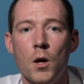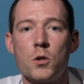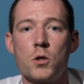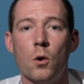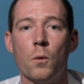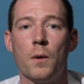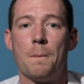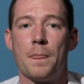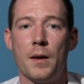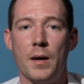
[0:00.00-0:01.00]
So
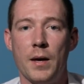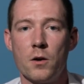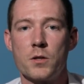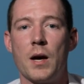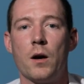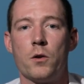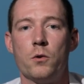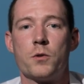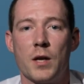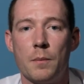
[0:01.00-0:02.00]
here's how
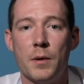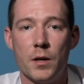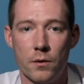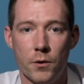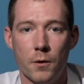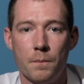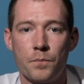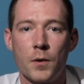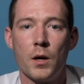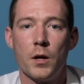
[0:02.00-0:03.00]
you set up an interview.
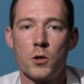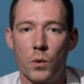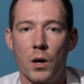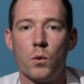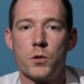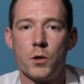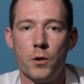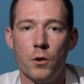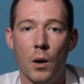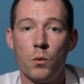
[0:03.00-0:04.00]
Here's what I want you to
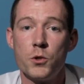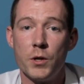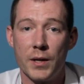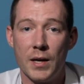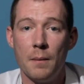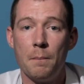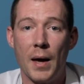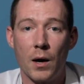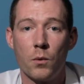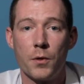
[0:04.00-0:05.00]
do. I want you to get
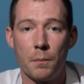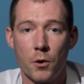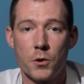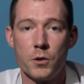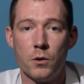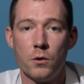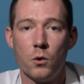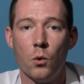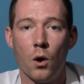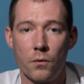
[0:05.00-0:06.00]
back with the person
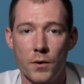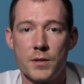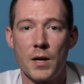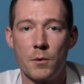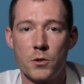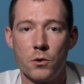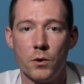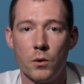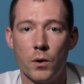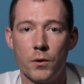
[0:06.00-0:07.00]
who offered this
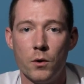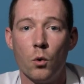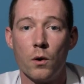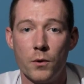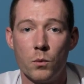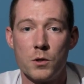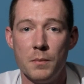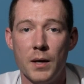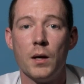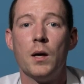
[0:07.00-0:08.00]
opportunity with you, or if it was
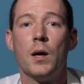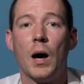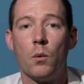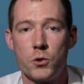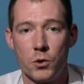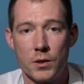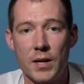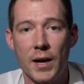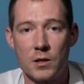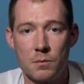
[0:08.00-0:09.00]
me, I want you to
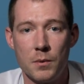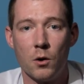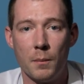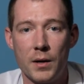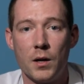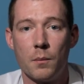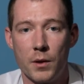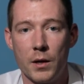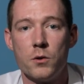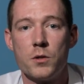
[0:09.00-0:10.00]
text me on my number
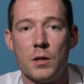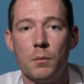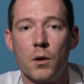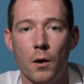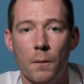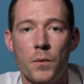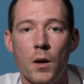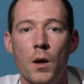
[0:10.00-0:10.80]
that you see below.